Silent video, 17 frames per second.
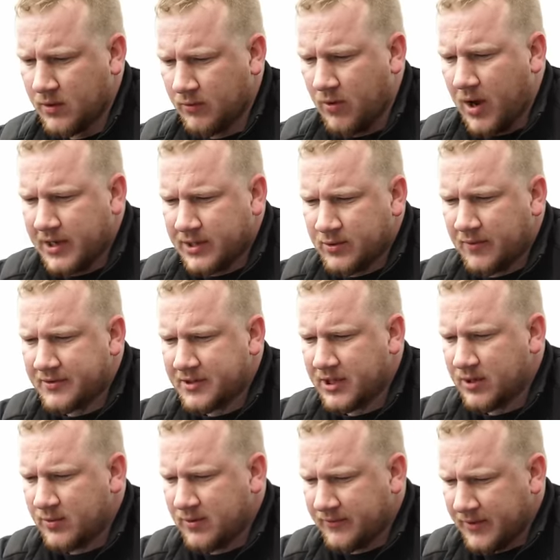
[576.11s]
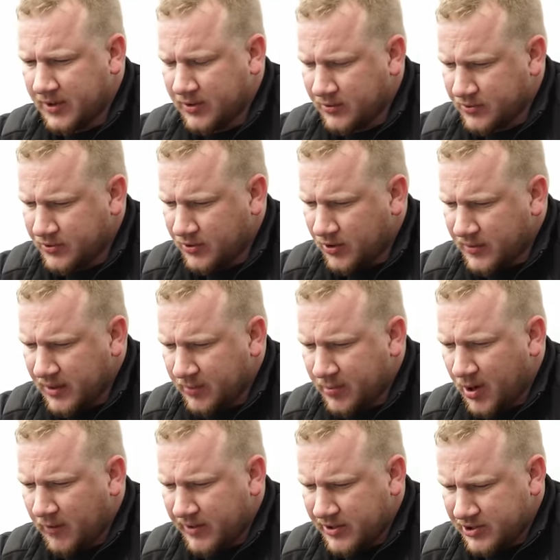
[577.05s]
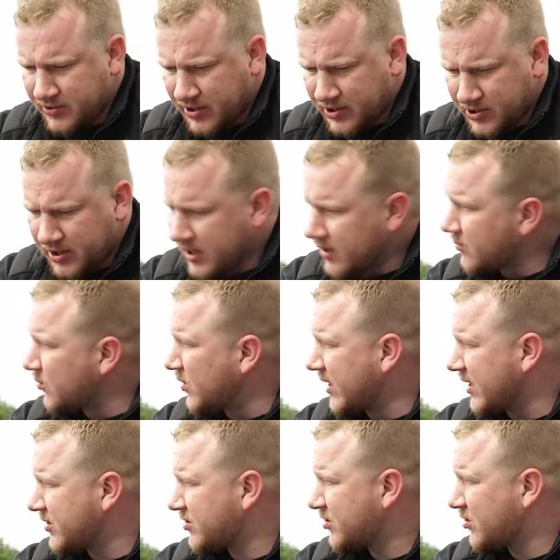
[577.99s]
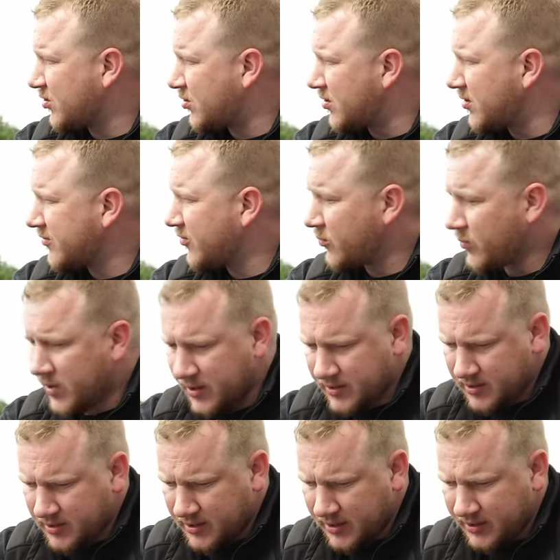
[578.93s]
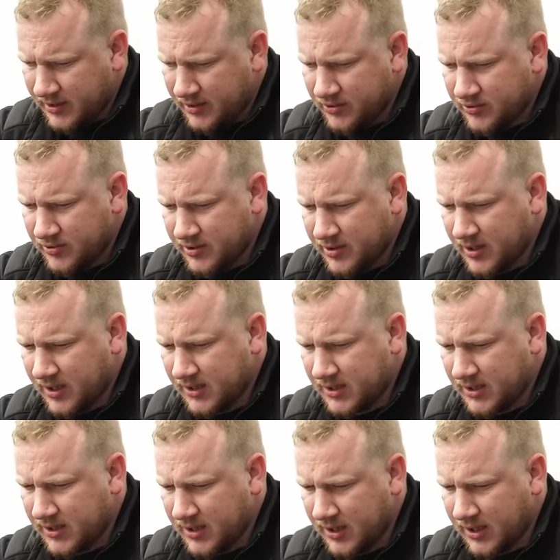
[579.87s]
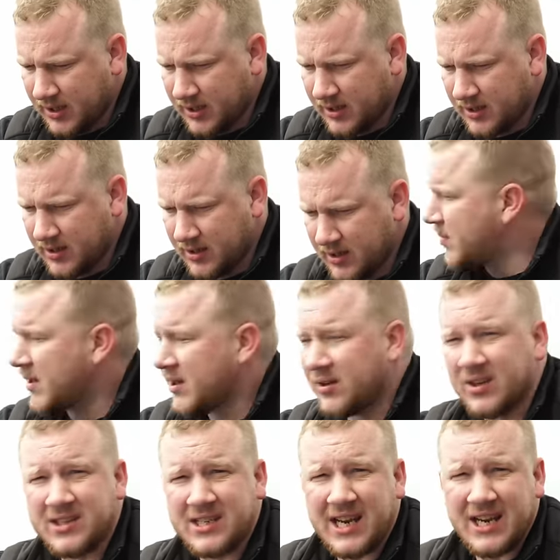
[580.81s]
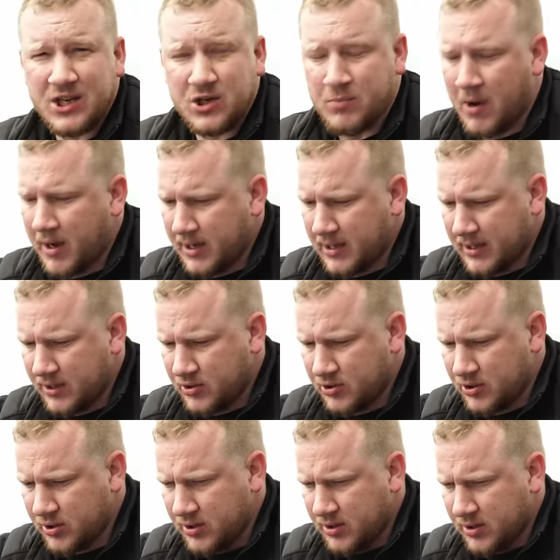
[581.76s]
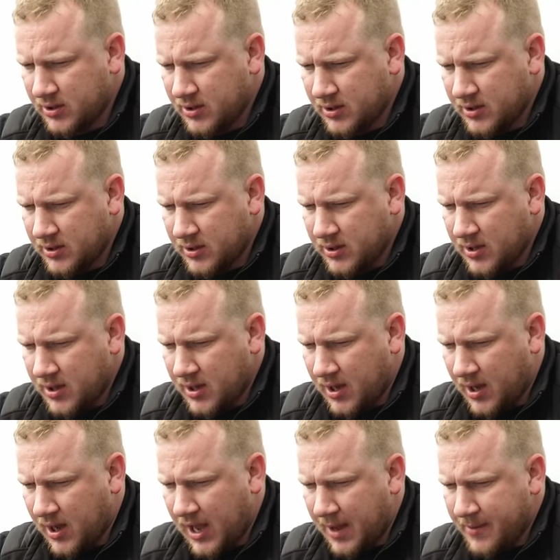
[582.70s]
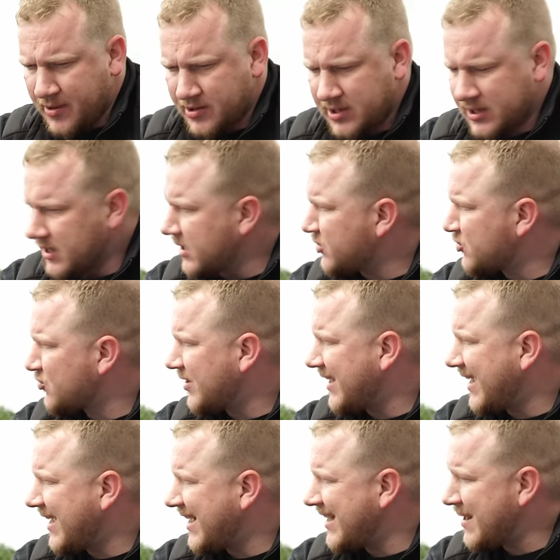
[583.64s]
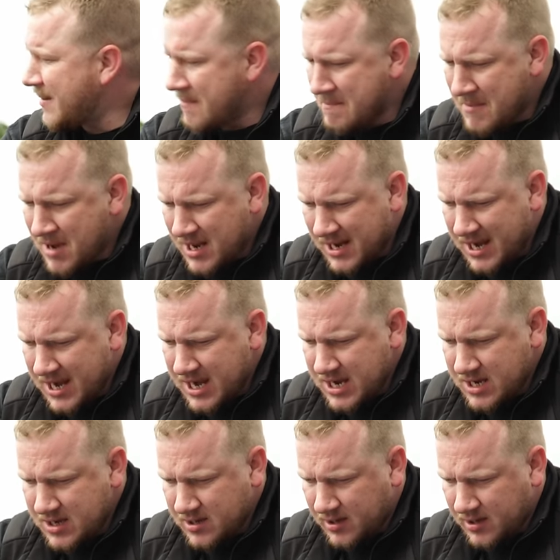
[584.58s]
Right, so obviously with vehicle score we can put our registration in, we'll get a score from 1 to 999 depending on its age, mileage, MOT history and many